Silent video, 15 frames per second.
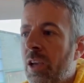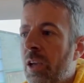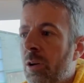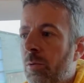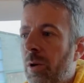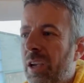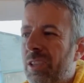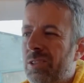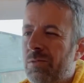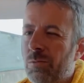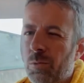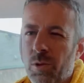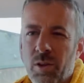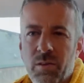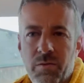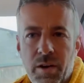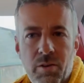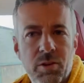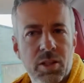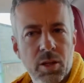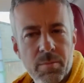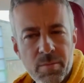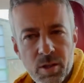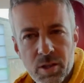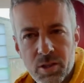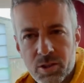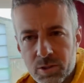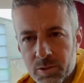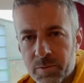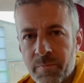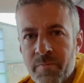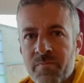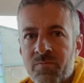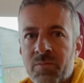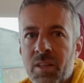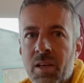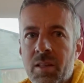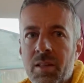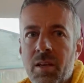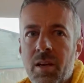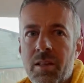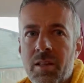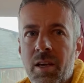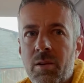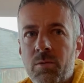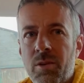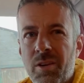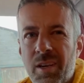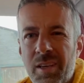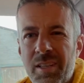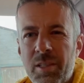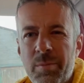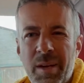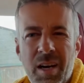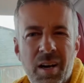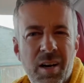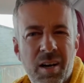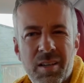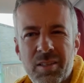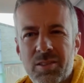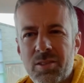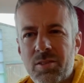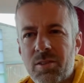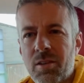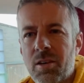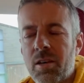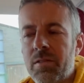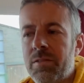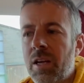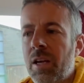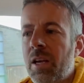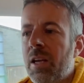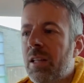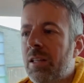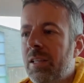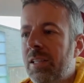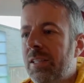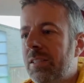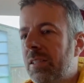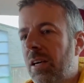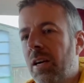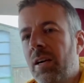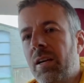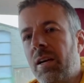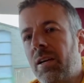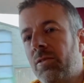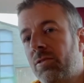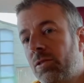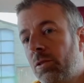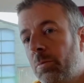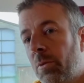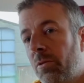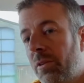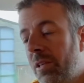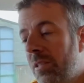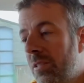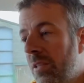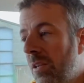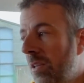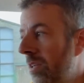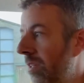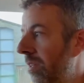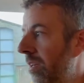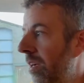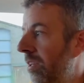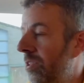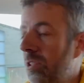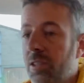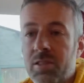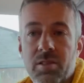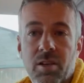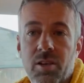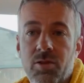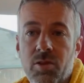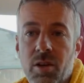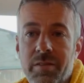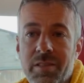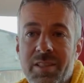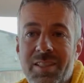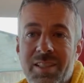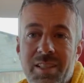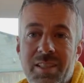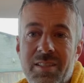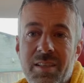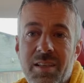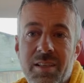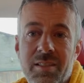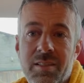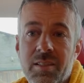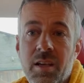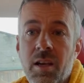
which were very commercial, and they were a little bit harder to drive. These are now super easy. They're just like driving a T6.